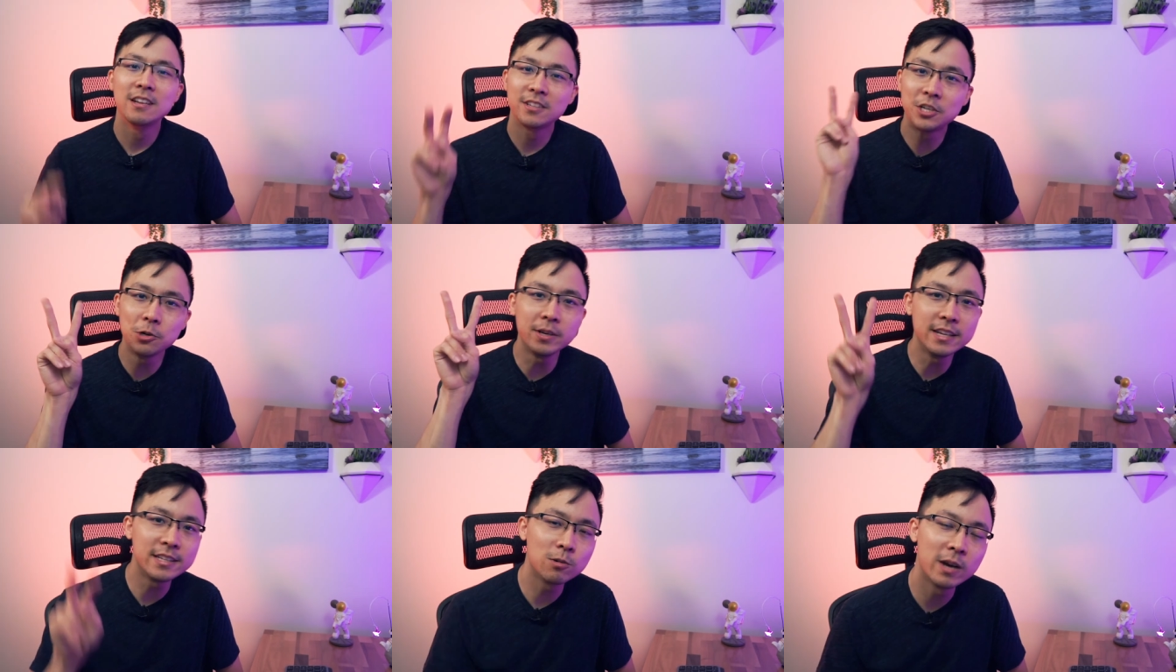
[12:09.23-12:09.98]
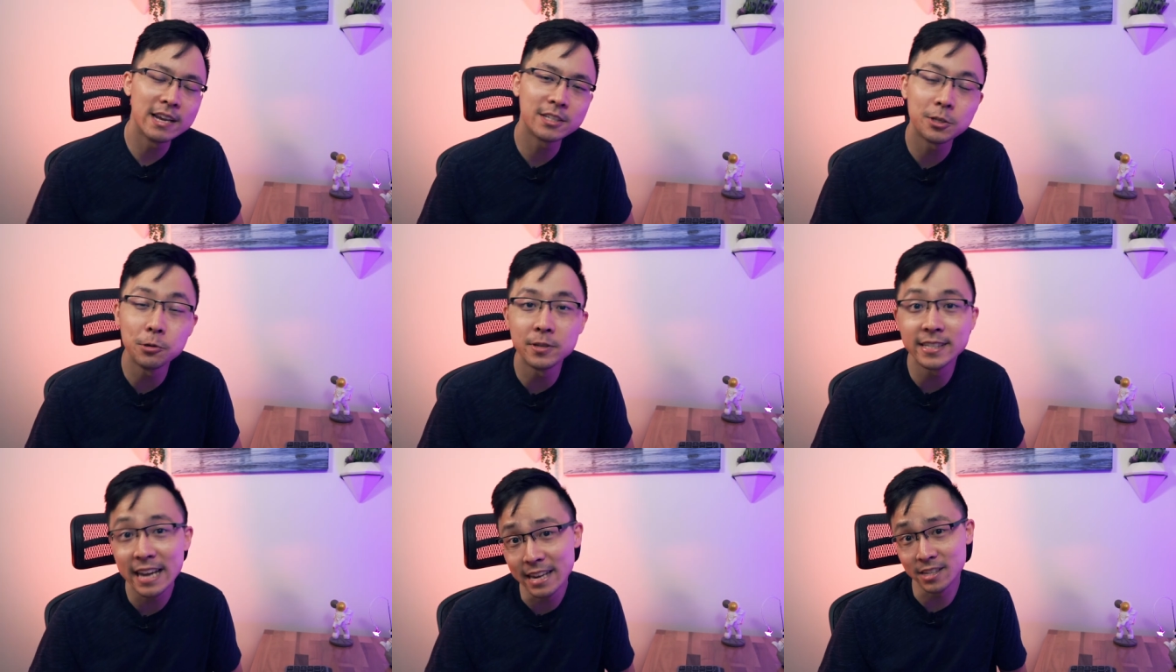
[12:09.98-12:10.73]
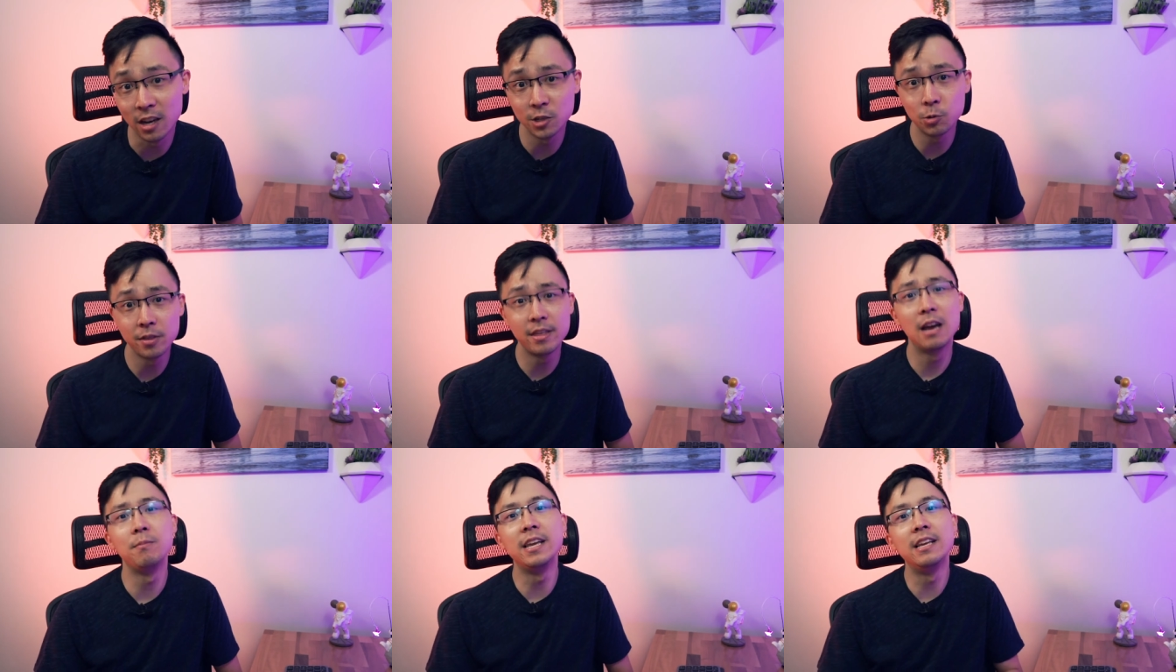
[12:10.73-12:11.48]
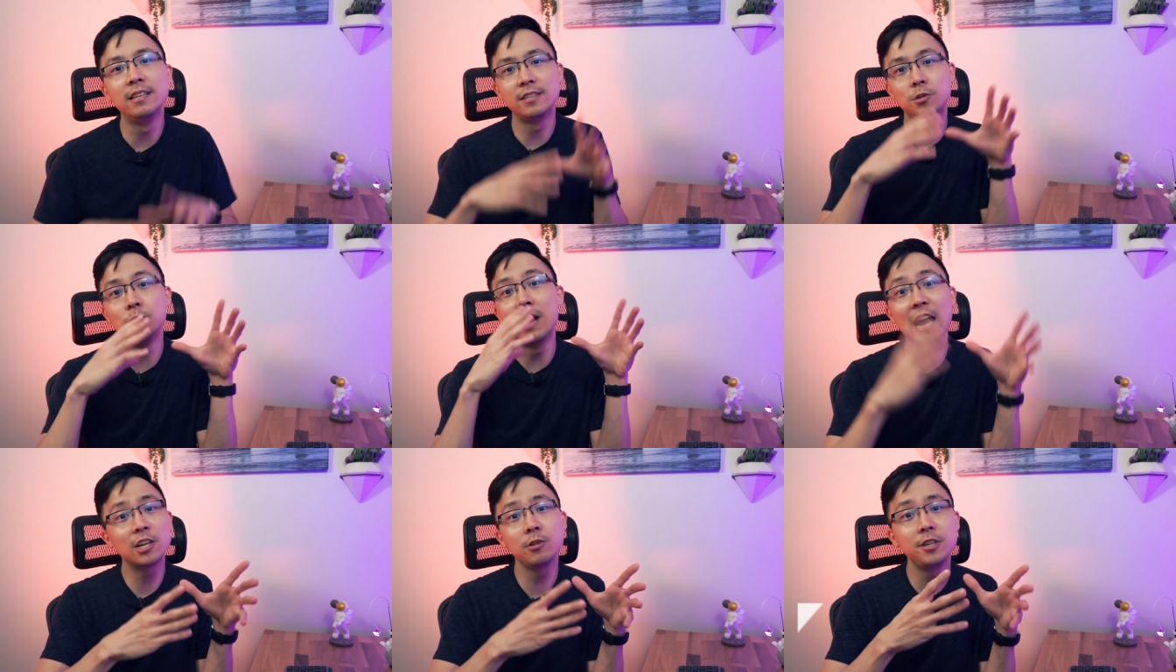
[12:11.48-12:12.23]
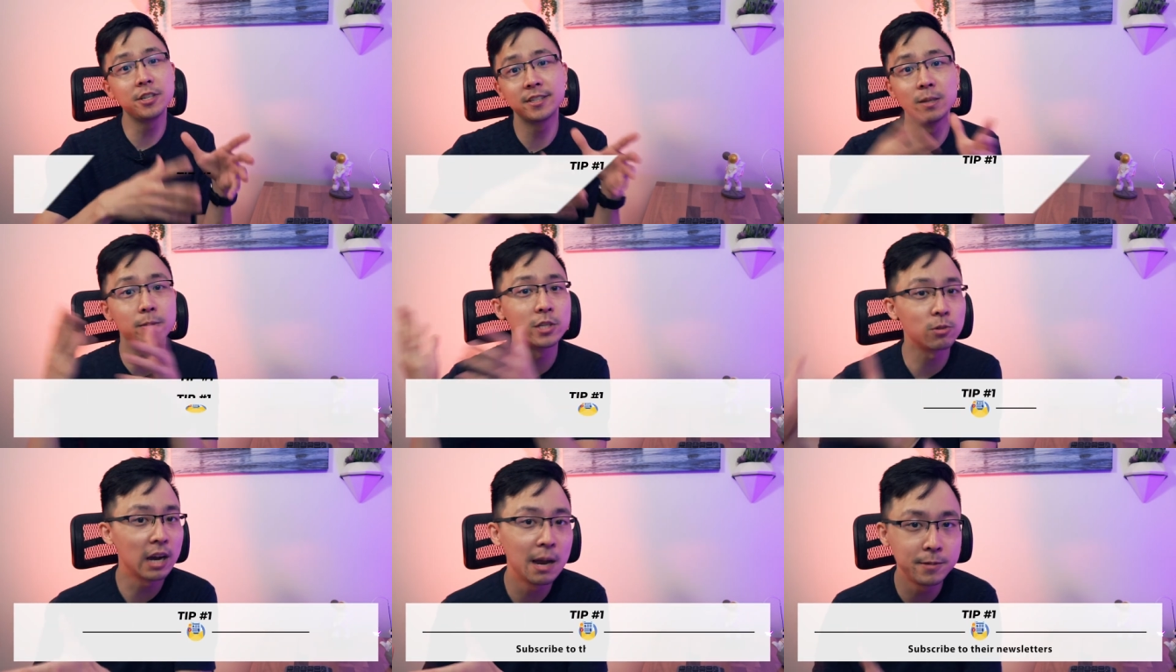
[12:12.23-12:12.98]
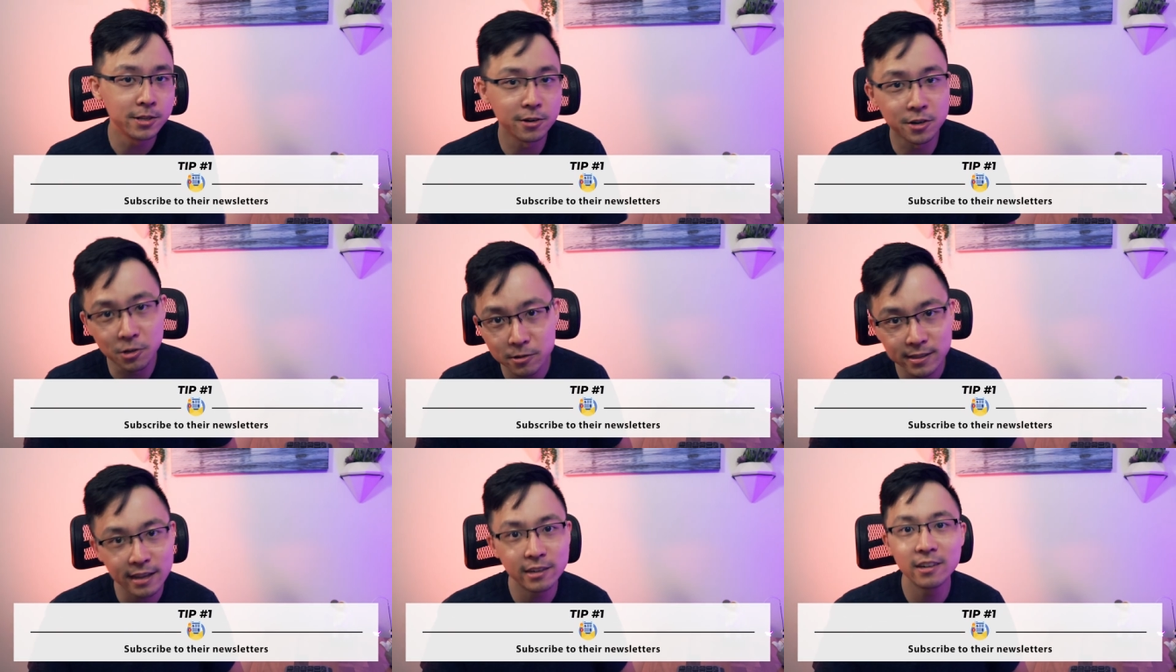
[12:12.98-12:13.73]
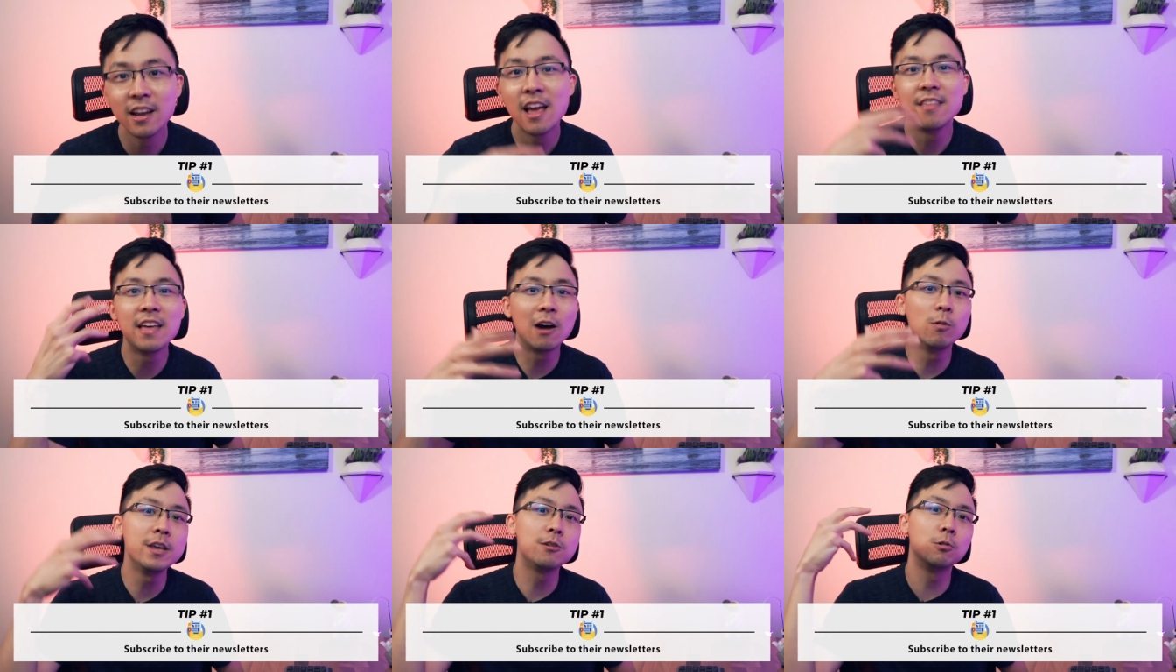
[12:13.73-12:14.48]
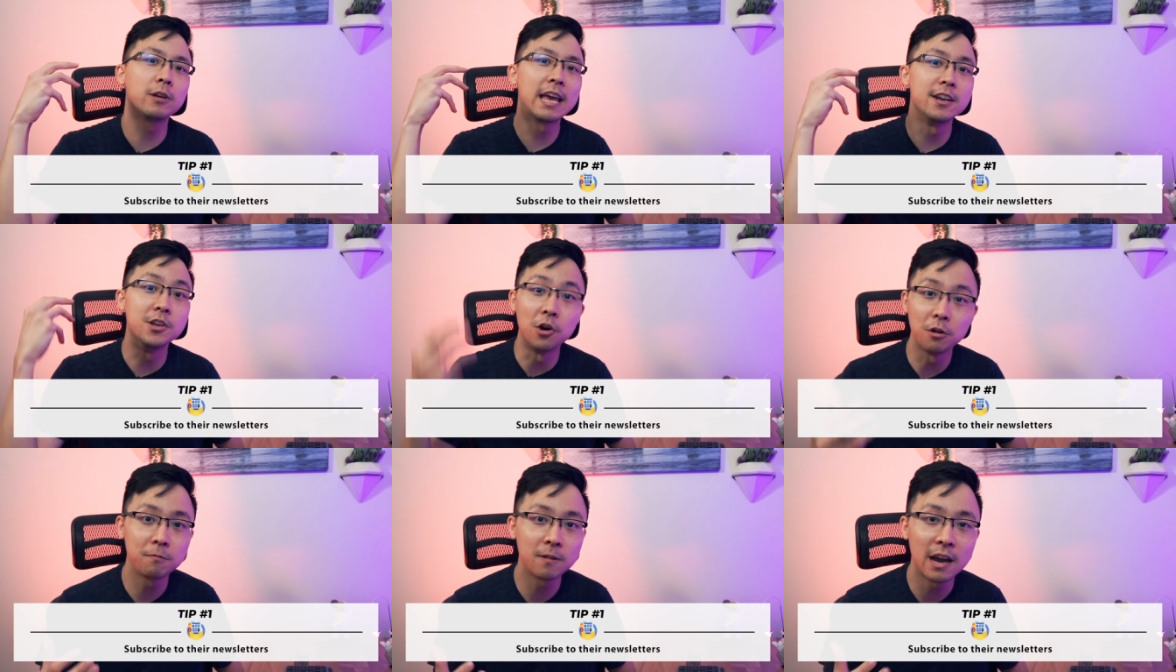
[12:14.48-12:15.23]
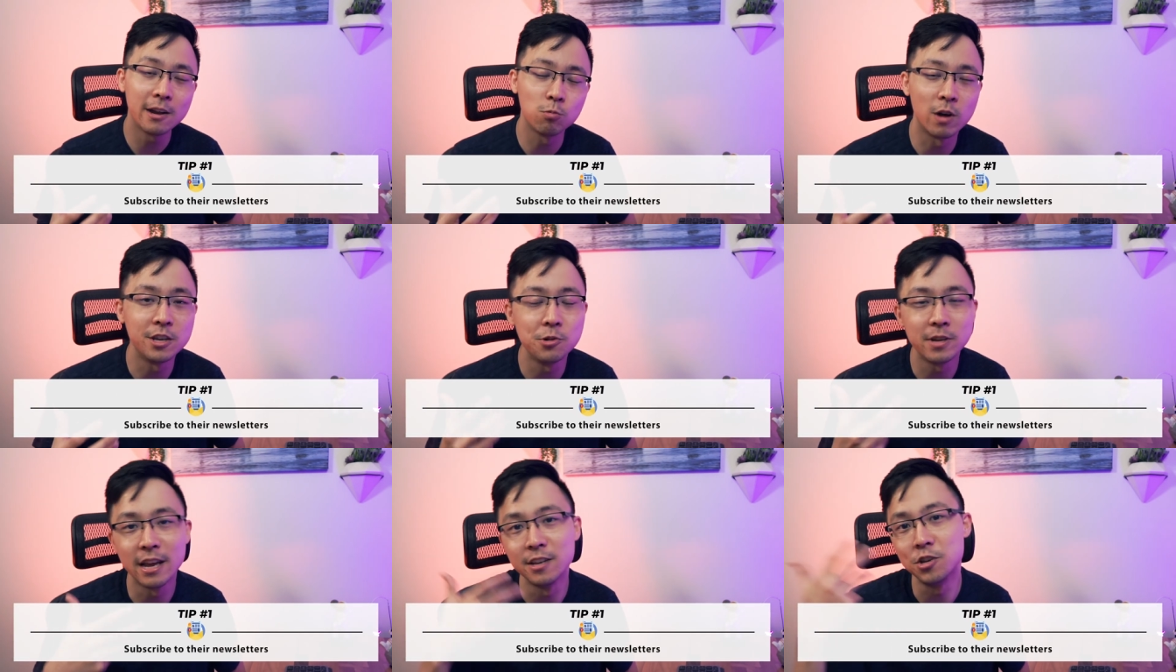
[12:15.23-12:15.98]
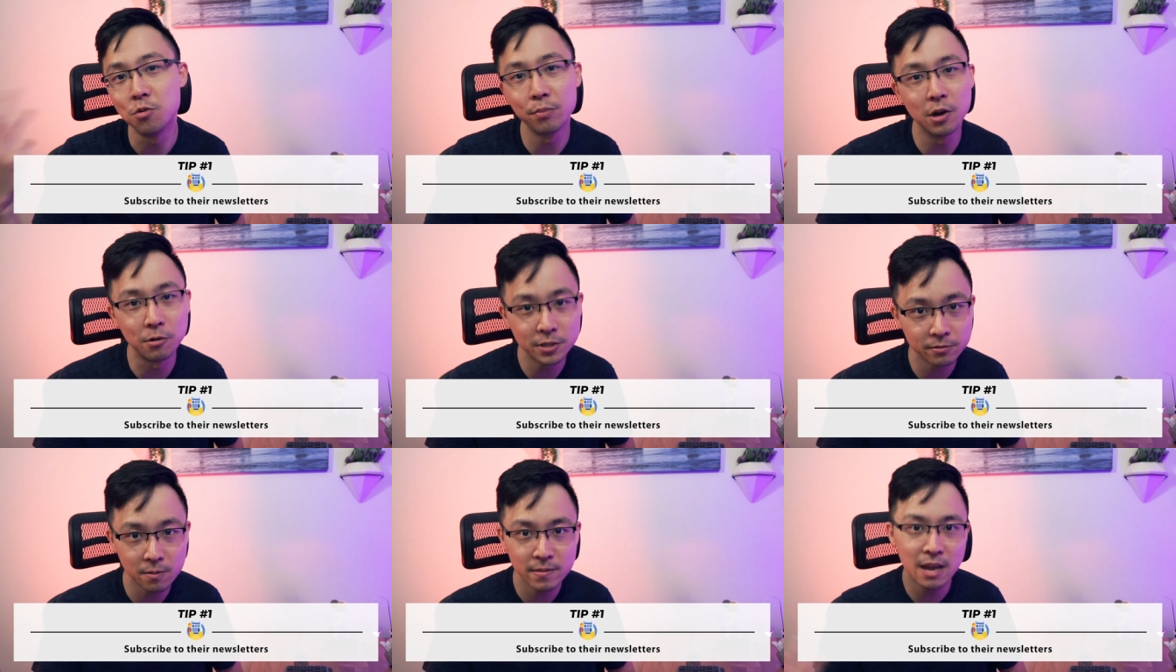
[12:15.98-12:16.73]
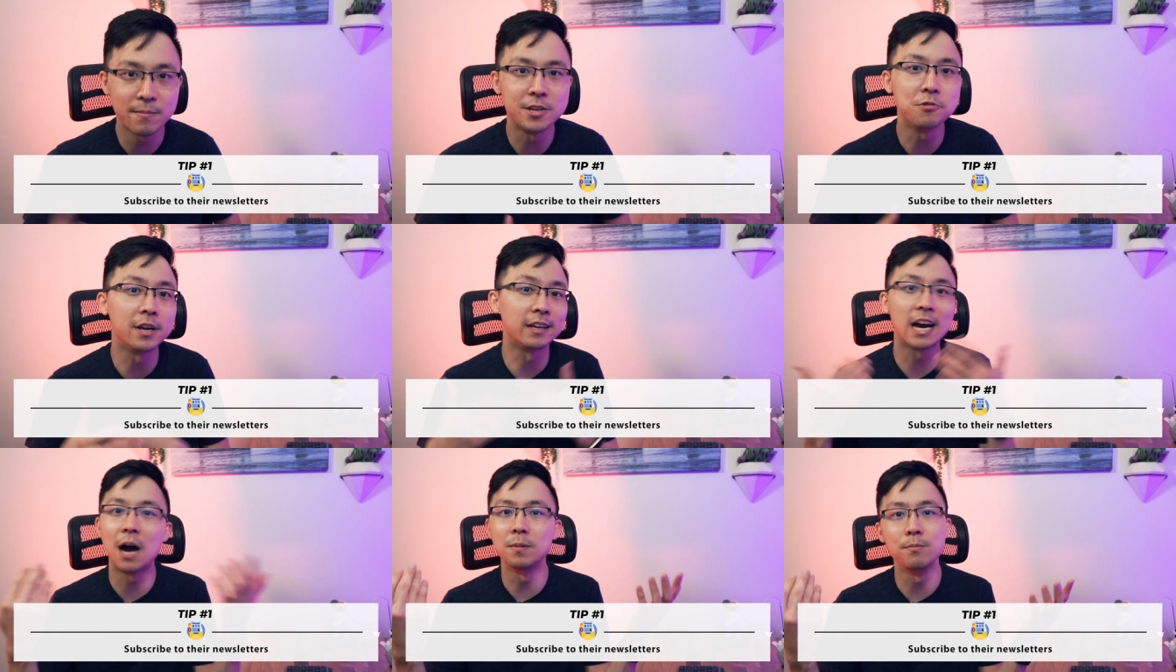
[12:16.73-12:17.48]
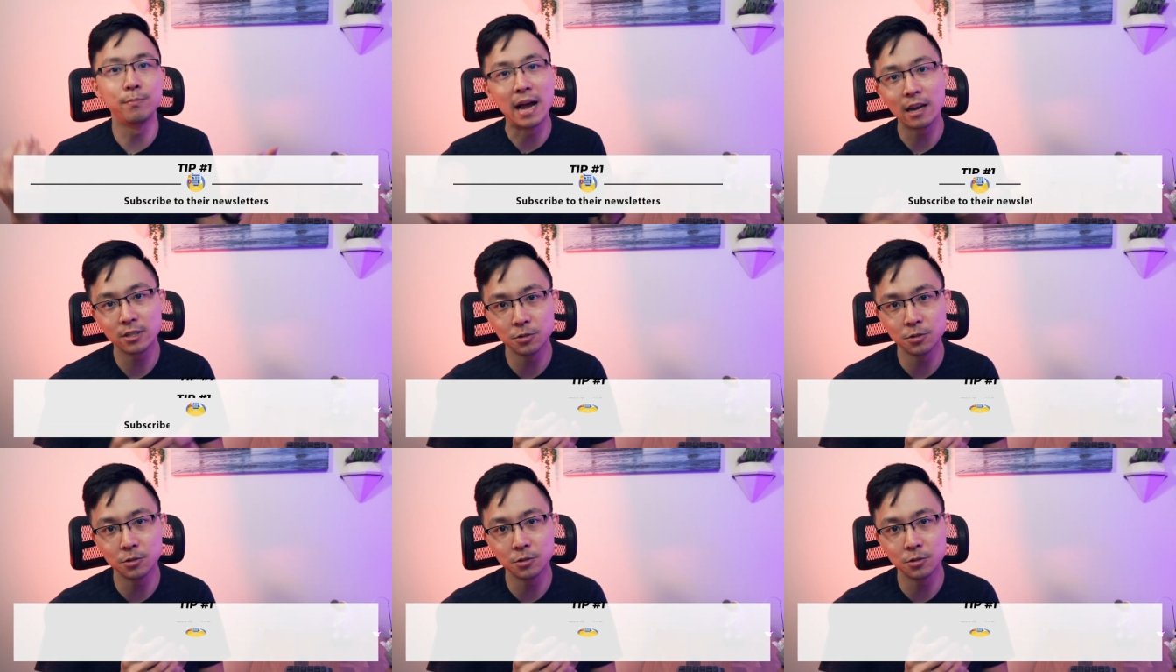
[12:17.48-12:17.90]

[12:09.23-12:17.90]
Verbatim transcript: Two easy ways to stay in touch with them is to actually just subscribe to their newsletter. That way you'll get notified when you get new posts from them and you can comment back